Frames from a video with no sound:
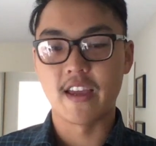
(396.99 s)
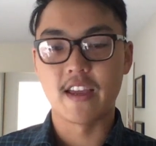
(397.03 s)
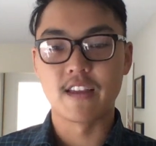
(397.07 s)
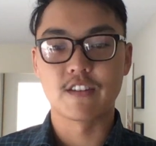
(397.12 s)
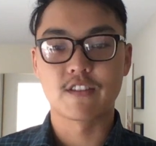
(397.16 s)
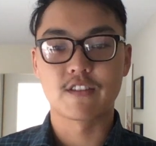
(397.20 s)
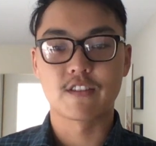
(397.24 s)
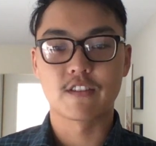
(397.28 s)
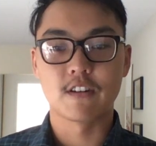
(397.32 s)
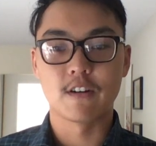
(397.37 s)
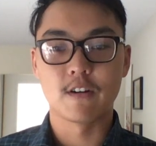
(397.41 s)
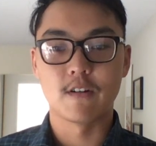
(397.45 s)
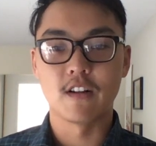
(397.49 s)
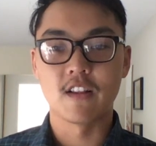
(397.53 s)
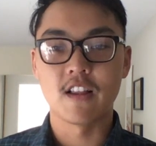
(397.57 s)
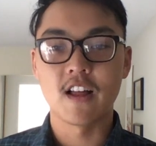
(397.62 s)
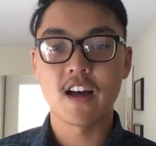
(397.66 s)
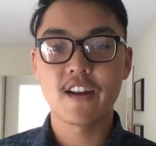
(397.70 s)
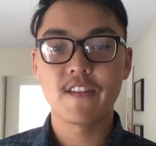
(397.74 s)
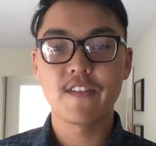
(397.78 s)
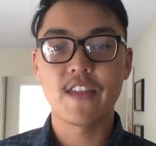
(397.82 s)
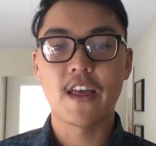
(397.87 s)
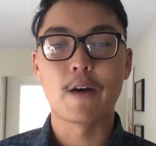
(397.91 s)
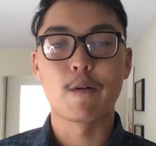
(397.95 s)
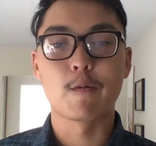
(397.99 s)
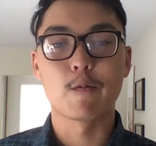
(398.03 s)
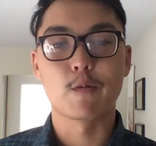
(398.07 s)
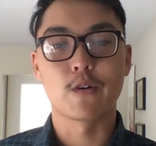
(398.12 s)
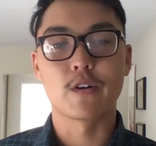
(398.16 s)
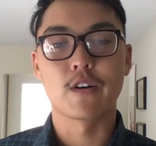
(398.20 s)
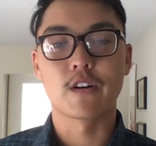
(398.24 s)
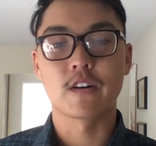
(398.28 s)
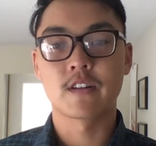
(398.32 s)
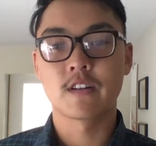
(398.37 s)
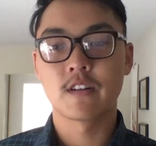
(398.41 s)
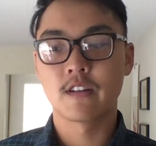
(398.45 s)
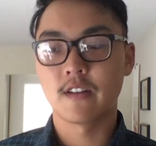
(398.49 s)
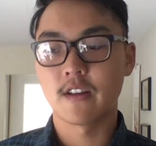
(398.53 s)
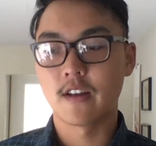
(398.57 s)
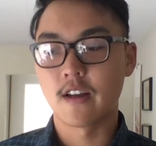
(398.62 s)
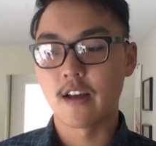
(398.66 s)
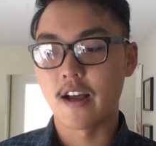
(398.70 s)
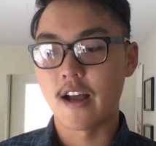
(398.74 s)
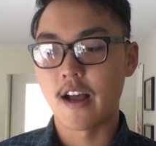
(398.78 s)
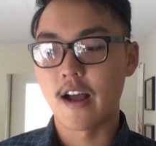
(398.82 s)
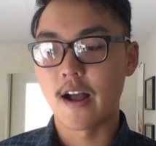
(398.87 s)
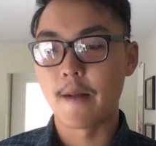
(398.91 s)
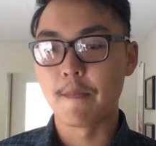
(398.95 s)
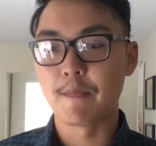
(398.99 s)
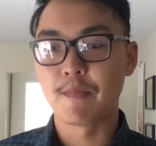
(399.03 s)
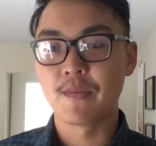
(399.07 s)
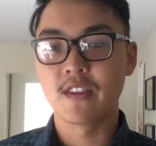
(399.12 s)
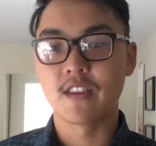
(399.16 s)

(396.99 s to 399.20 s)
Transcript: And so a lot of that work, the